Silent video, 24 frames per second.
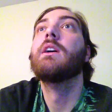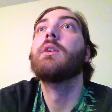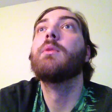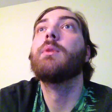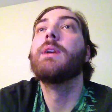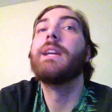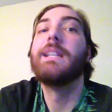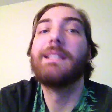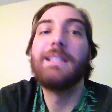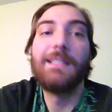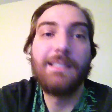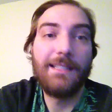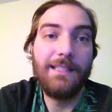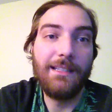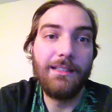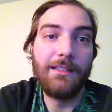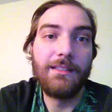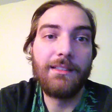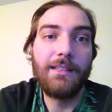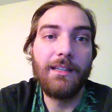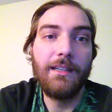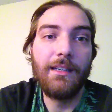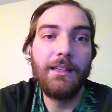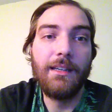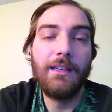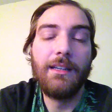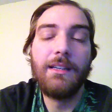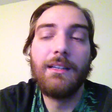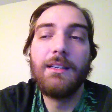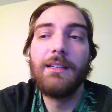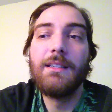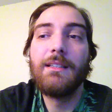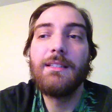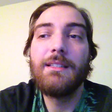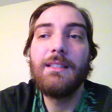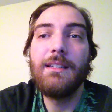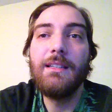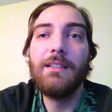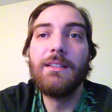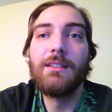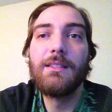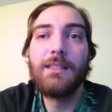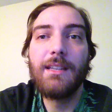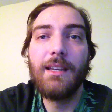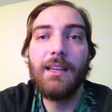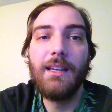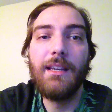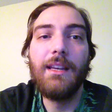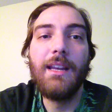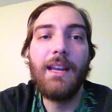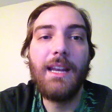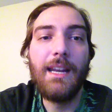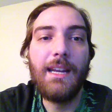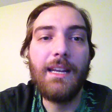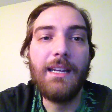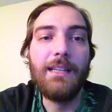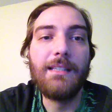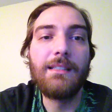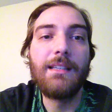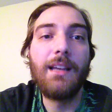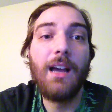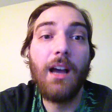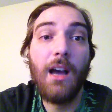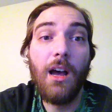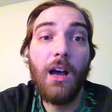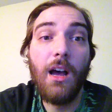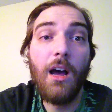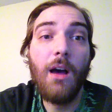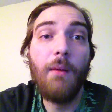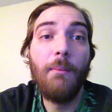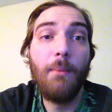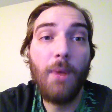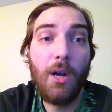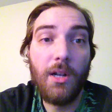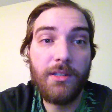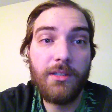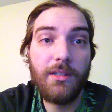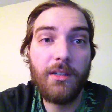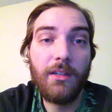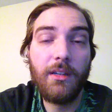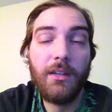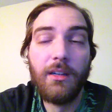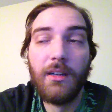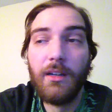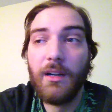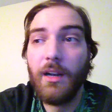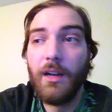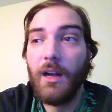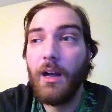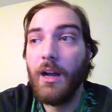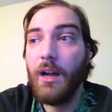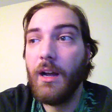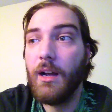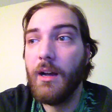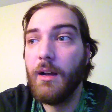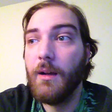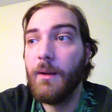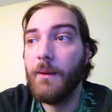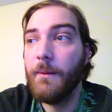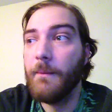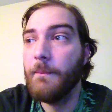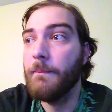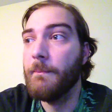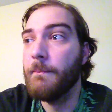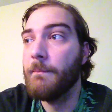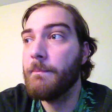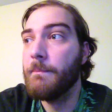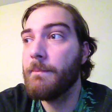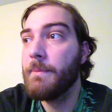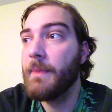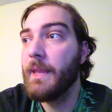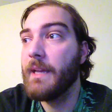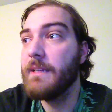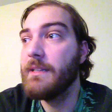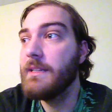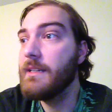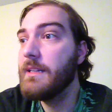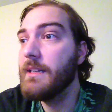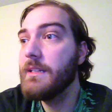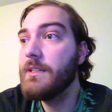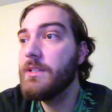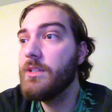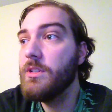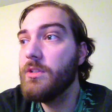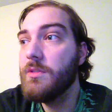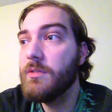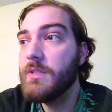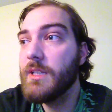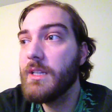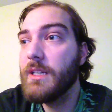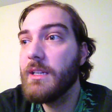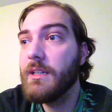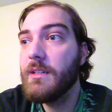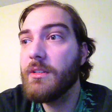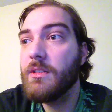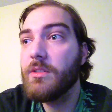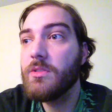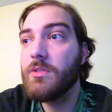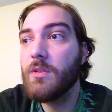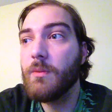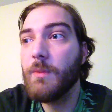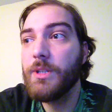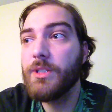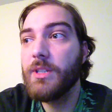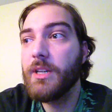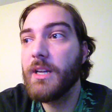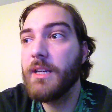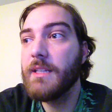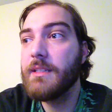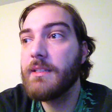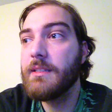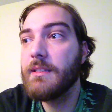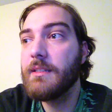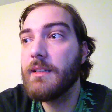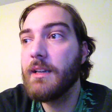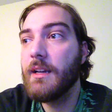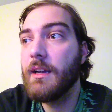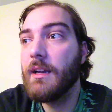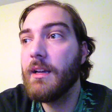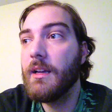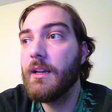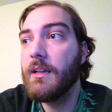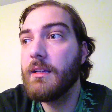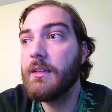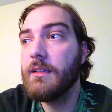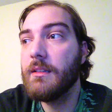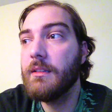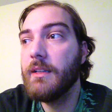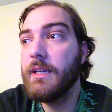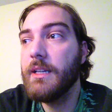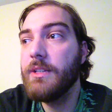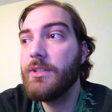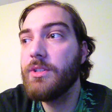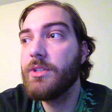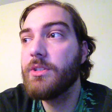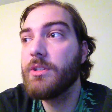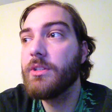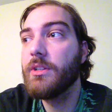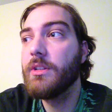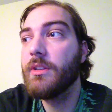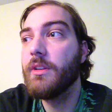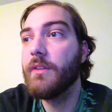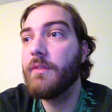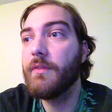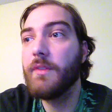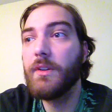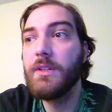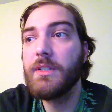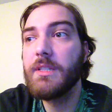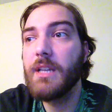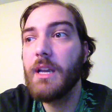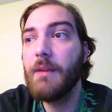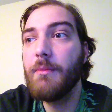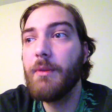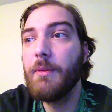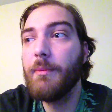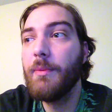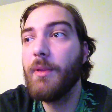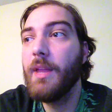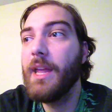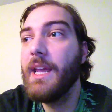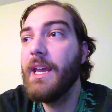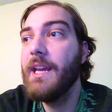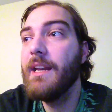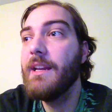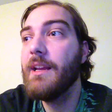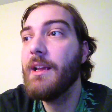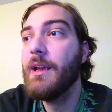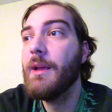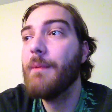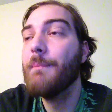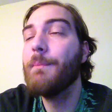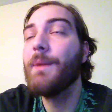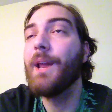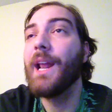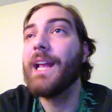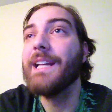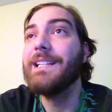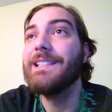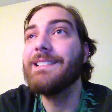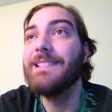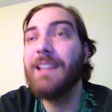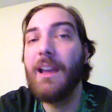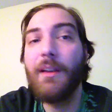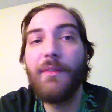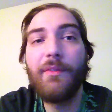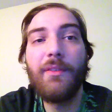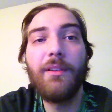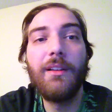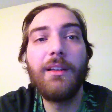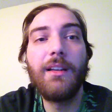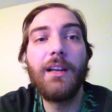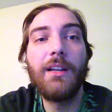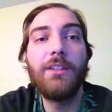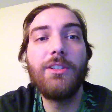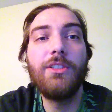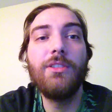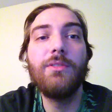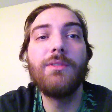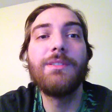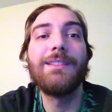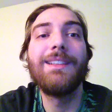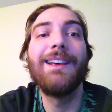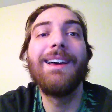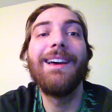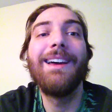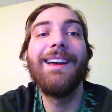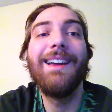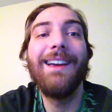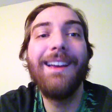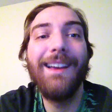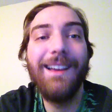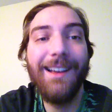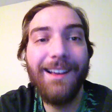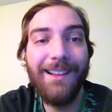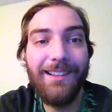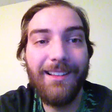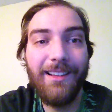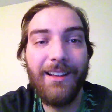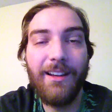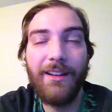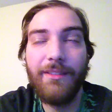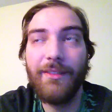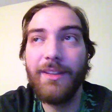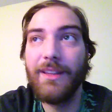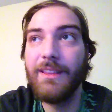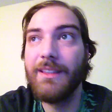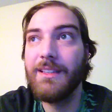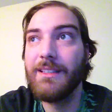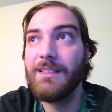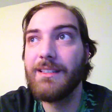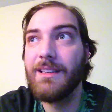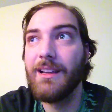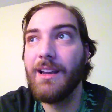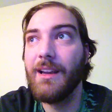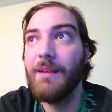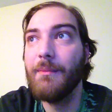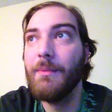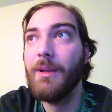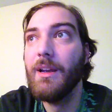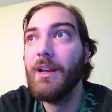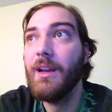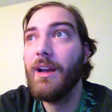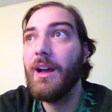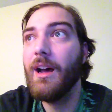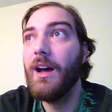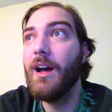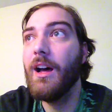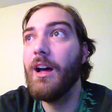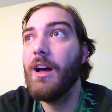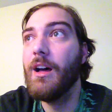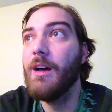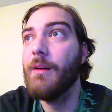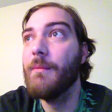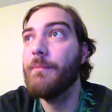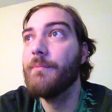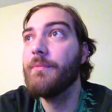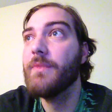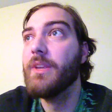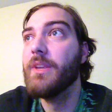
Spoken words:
We get to Steel Skin. Steel Skin is a monster. I didn't get to use it so much against Glitch the first time we played, but I definitely got to use the hell out of it this time. I